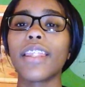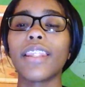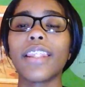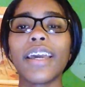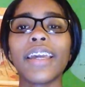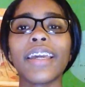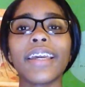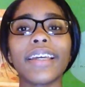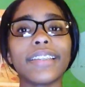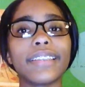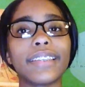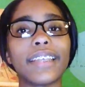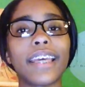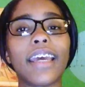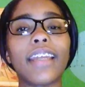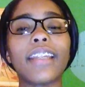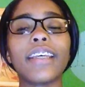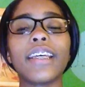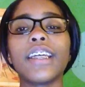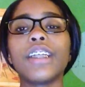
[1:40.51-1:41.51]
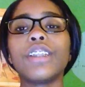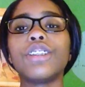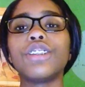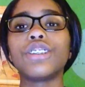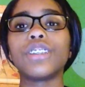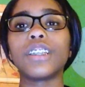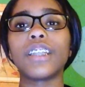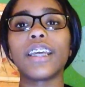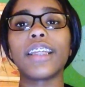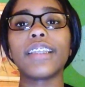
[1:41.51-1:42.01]
Like I said,
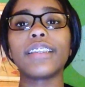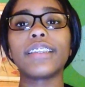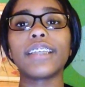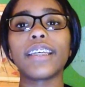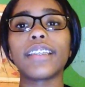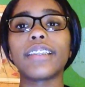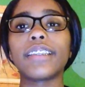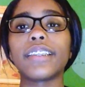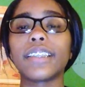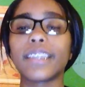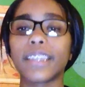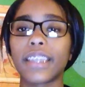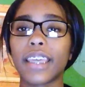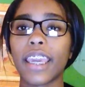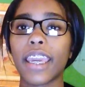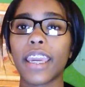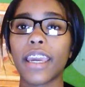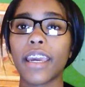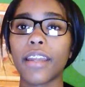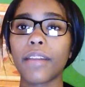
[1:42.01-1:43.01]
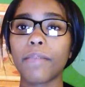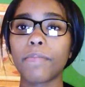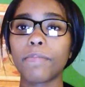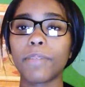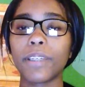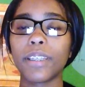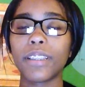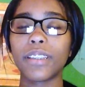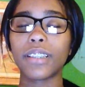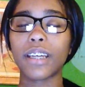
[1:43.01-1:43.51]
genetic testing can
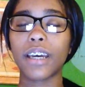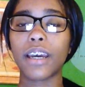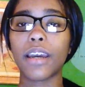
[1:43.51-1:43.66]
be